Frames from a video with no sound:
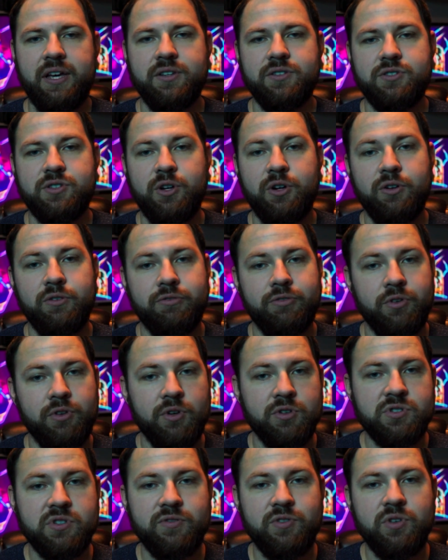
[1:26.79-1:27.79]
So for
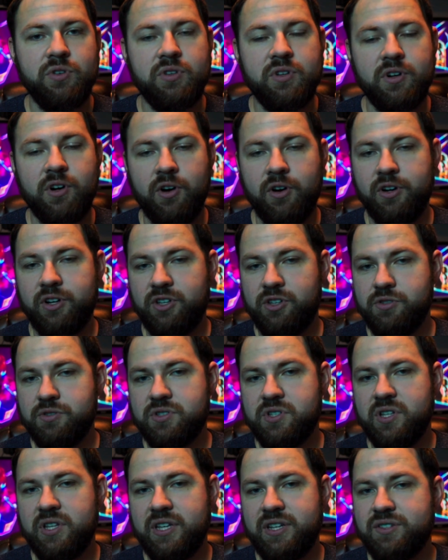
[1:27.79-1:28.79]
those of you that are already
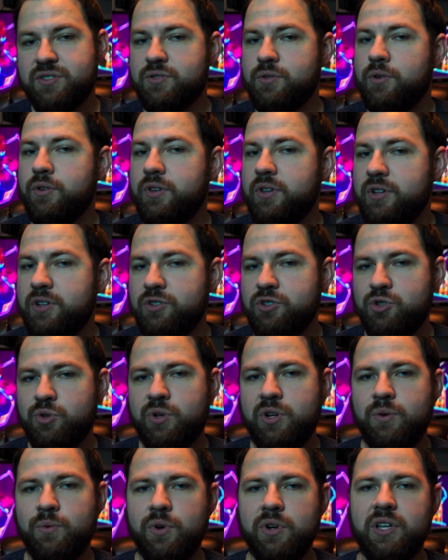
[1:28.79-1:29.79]
used to this or that
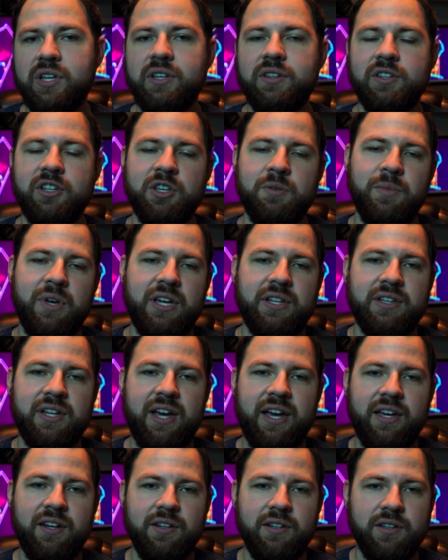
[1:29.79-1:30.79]
enjoy working in the command
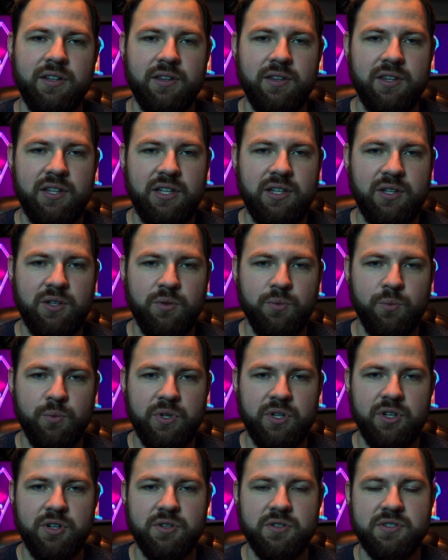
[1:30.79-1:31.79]
line, the
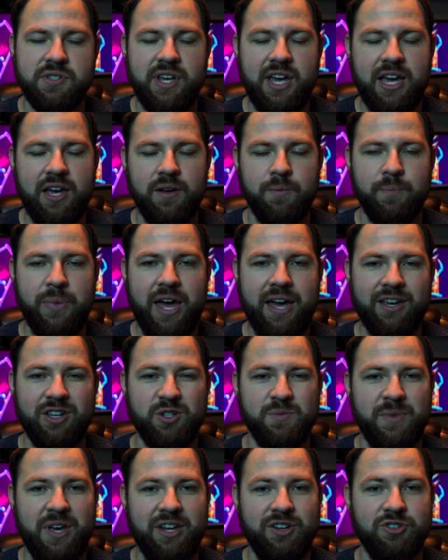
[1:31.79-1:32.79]
Windows
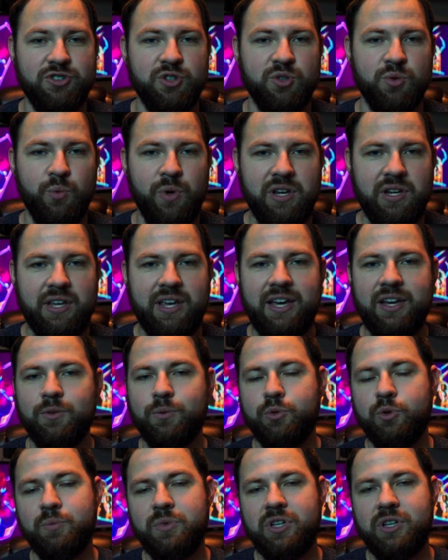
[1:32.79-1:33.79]
Package Manager winget
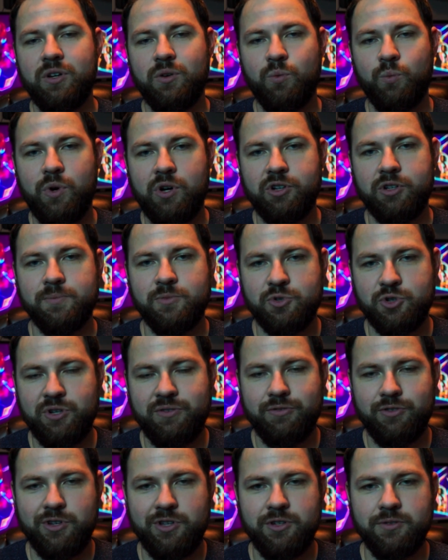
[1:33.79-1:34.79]
will be a welcome
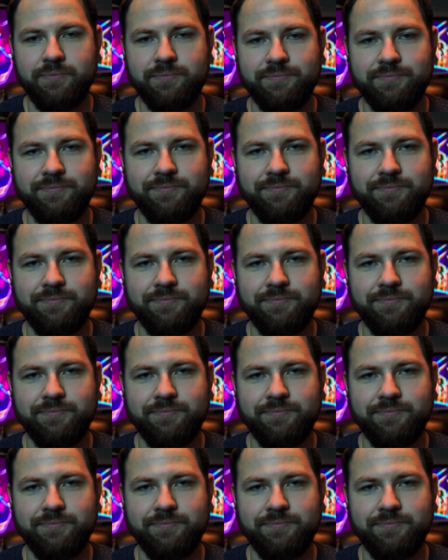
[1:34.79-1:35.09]
treat for you.